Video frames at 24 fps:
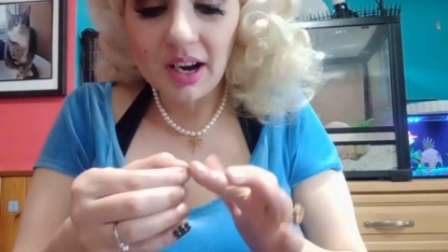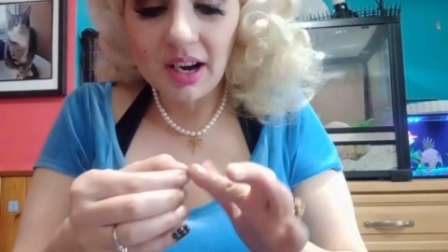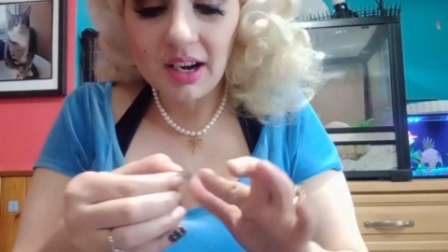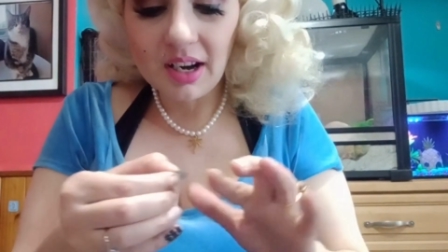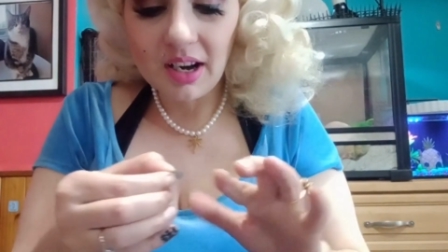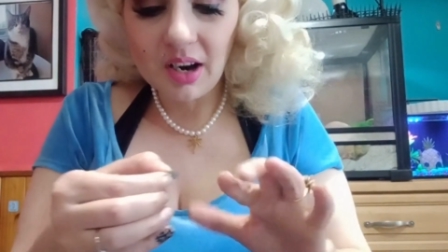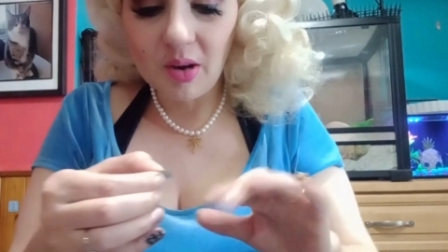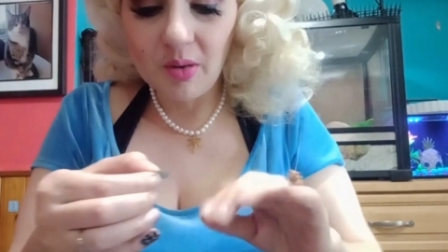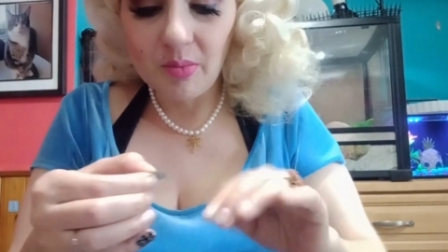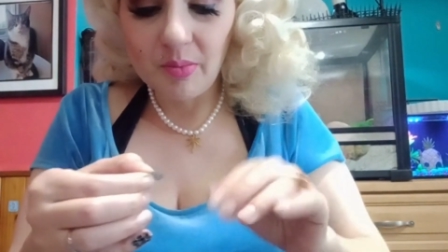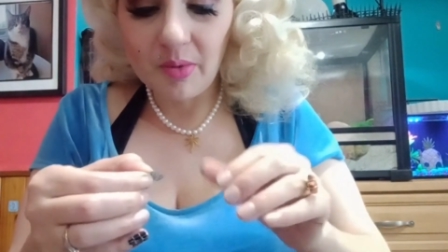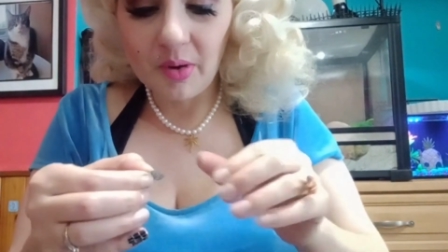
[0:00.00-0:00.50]
to
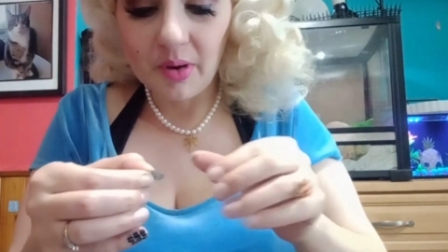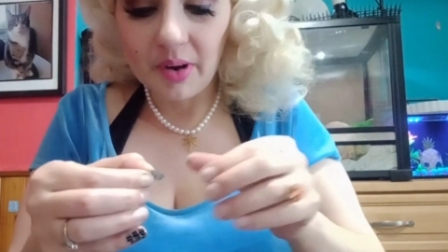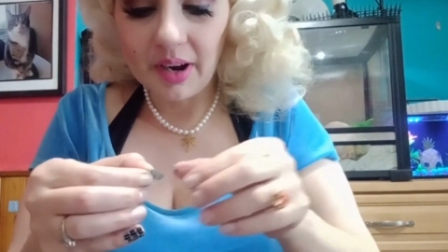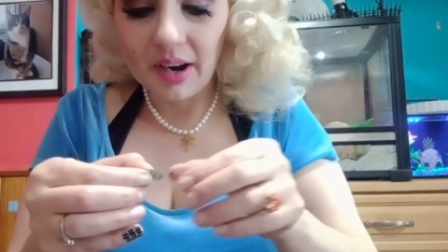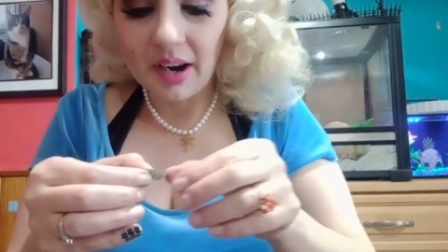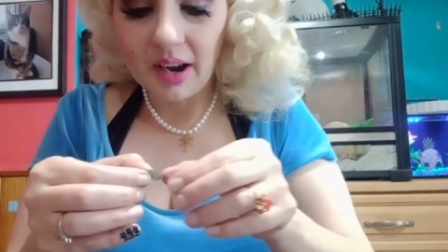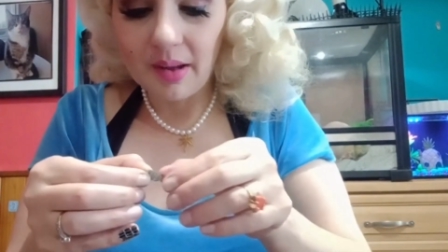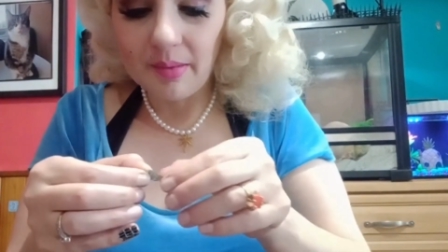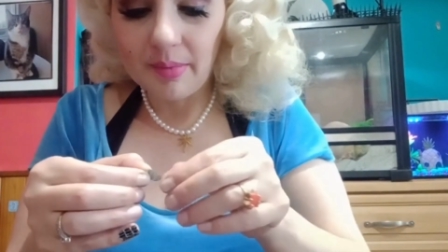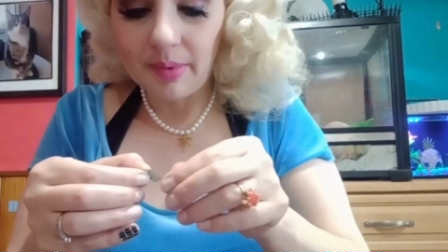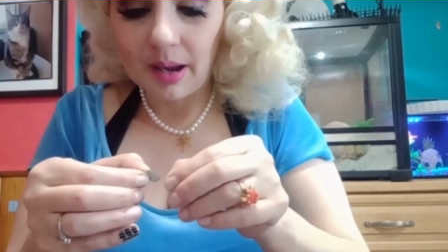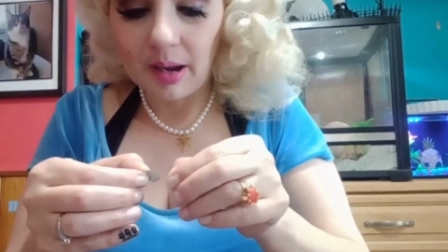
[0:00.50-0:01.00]
know more
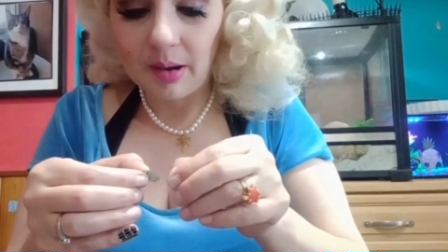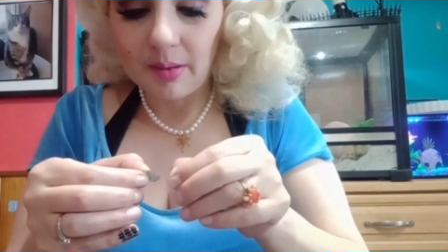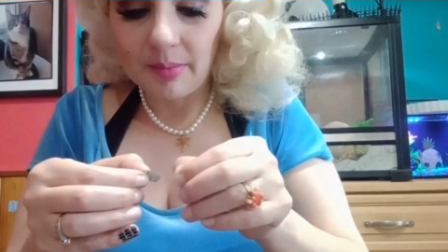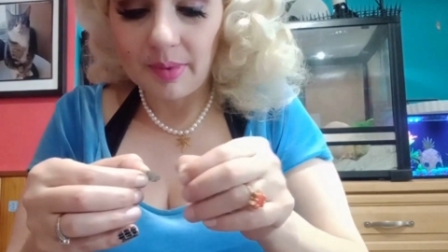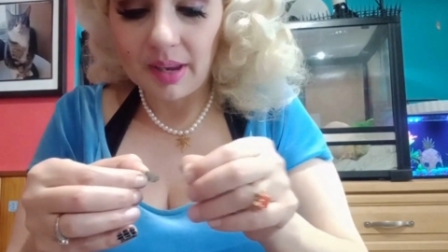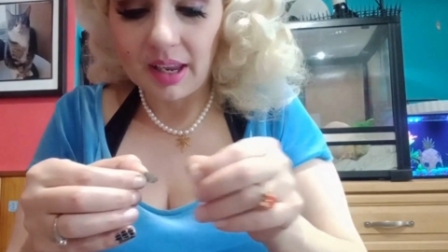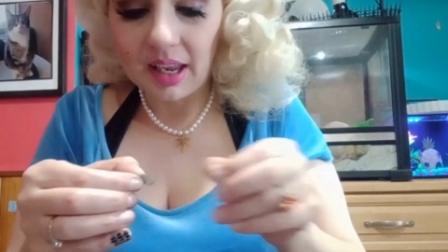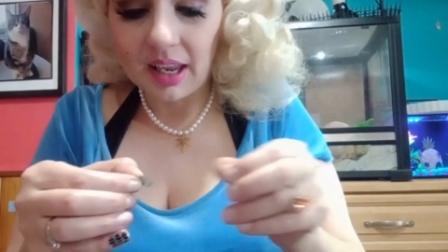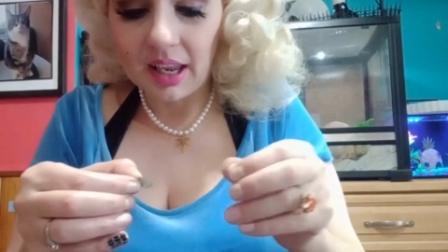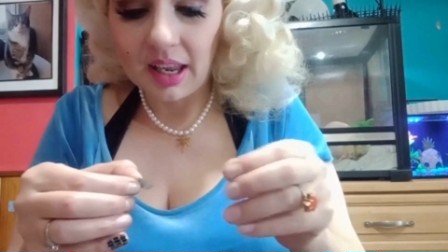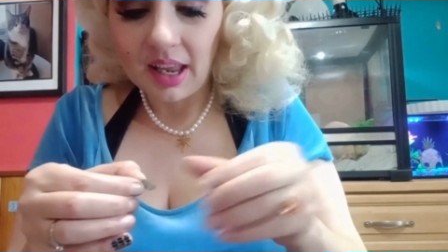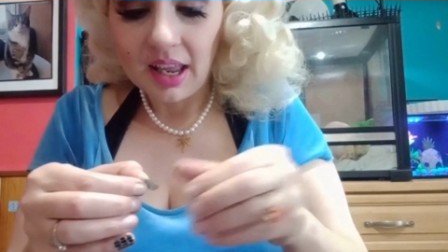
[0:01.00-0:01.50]
about
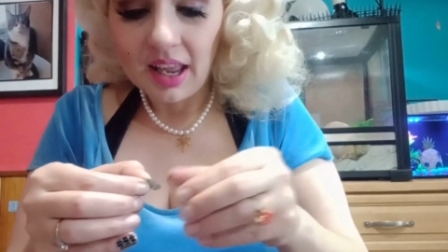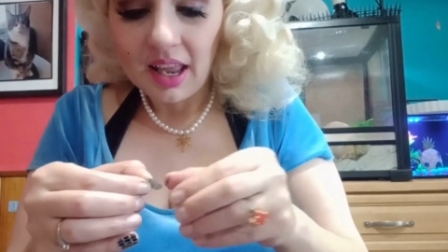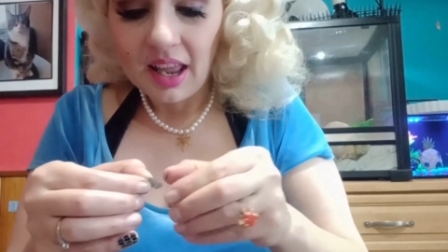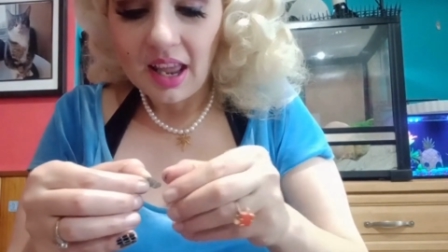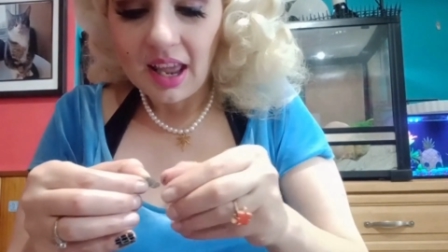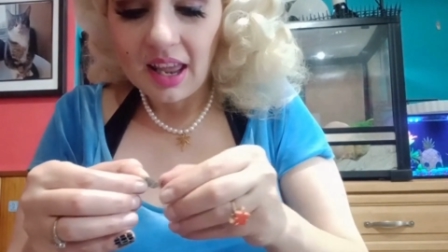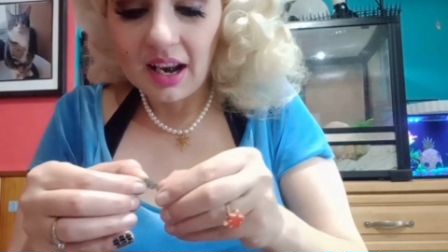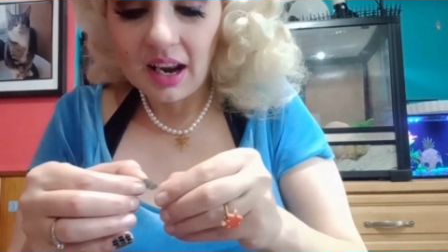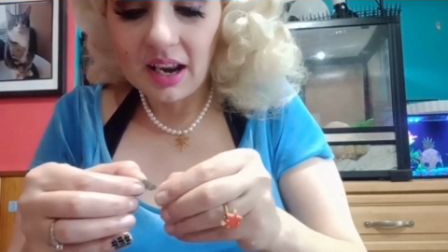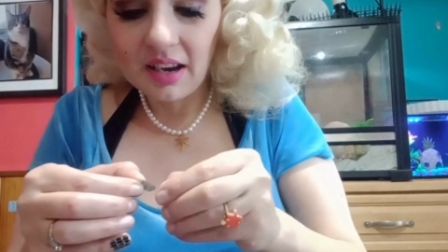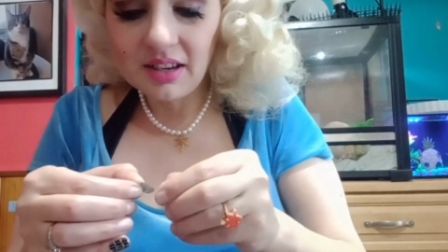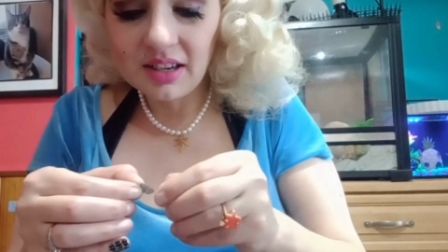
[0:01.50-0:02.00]
me,
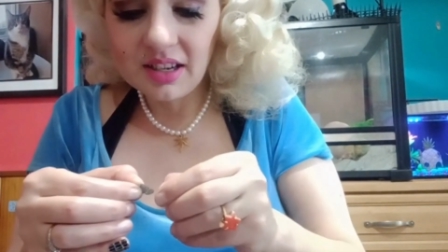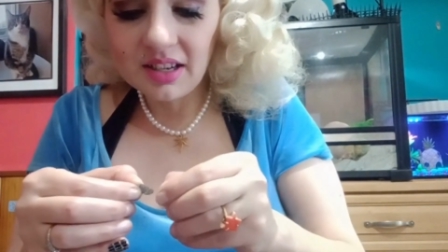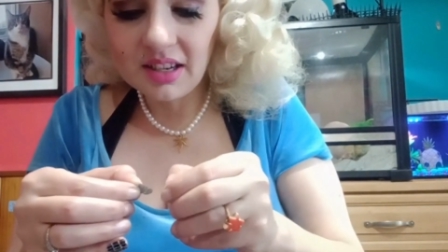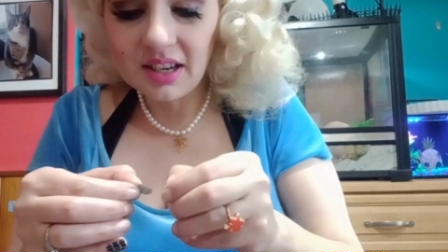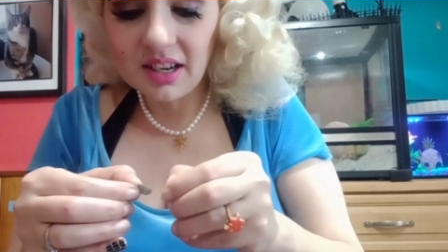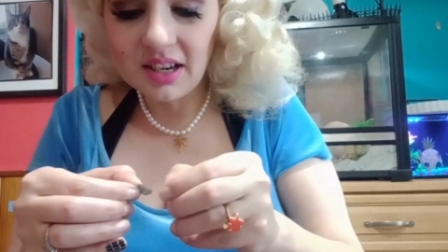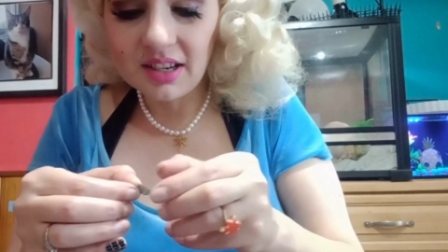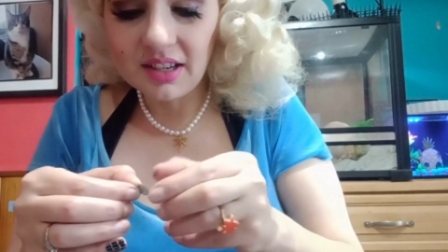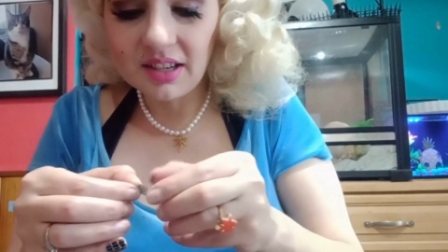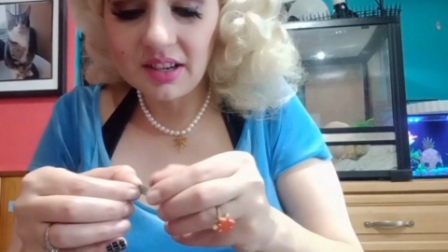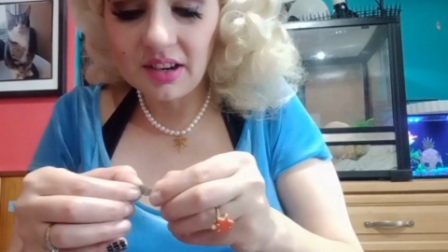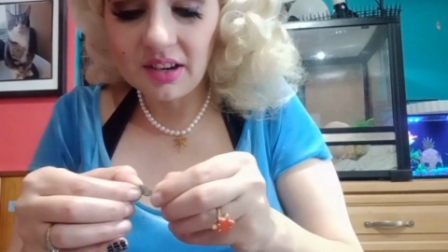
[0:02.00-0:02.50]
and I'm just
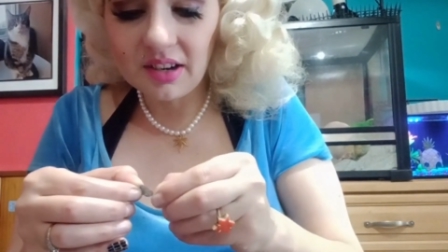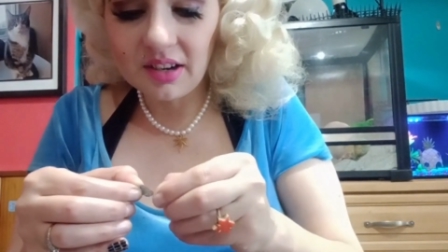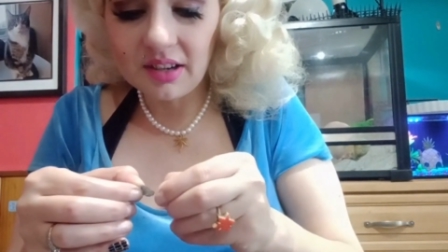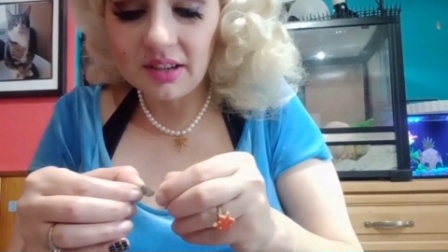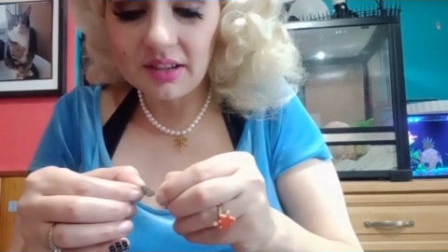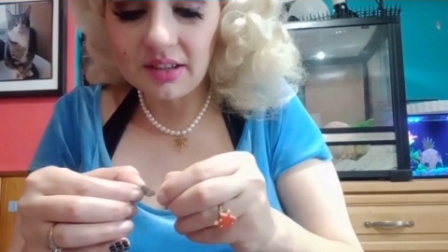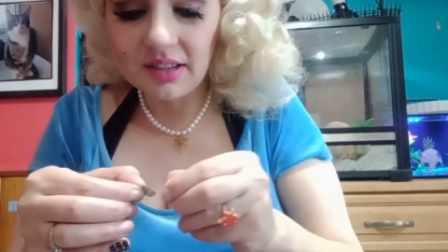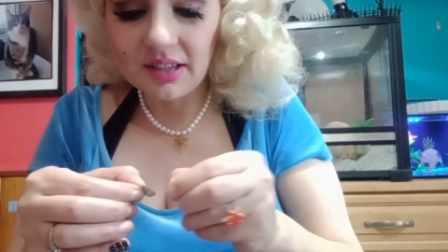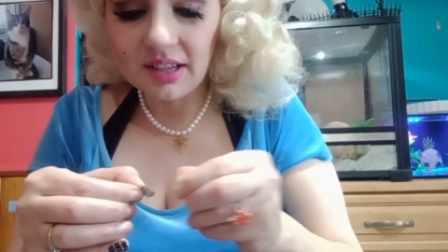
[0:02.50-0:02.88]
going to start